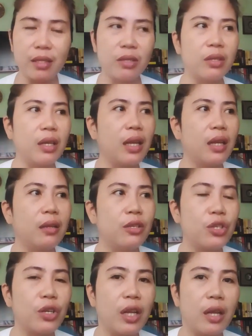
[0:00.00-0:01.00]

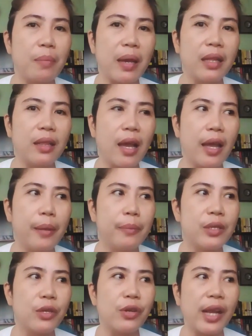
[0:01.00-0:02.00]
during my
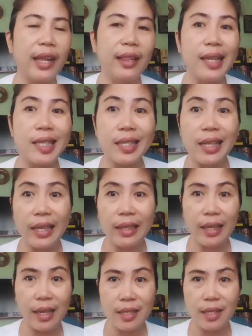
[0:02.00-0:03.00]
time, siguro 80s,
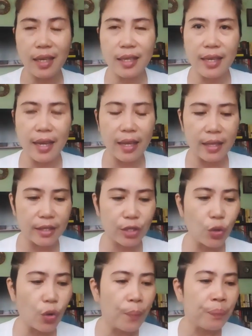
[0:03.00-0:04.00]
90s ganyan.
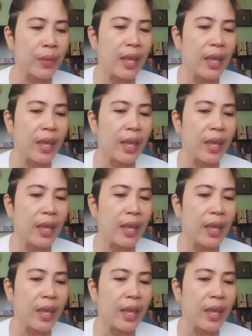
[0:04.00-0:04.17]
So,